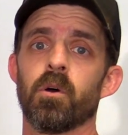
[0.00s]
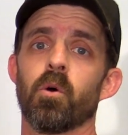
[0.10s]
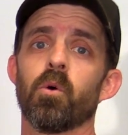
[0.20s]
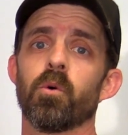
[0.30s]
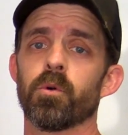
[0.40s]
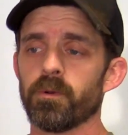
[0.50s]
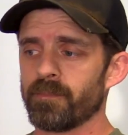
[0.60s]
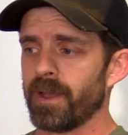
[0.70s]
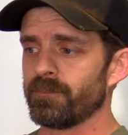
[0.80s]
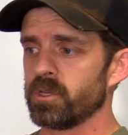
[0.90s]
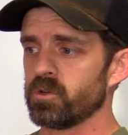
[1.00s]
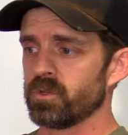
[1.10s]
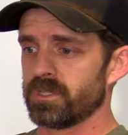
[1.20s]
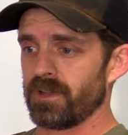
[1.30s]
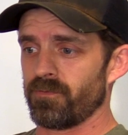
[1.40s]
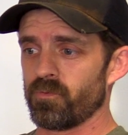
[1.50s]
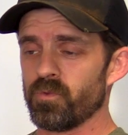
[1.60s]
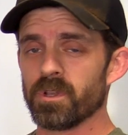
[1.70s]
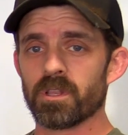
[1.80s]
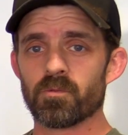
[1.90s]
or we might be doing stuff
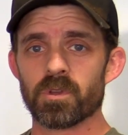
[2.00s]
really,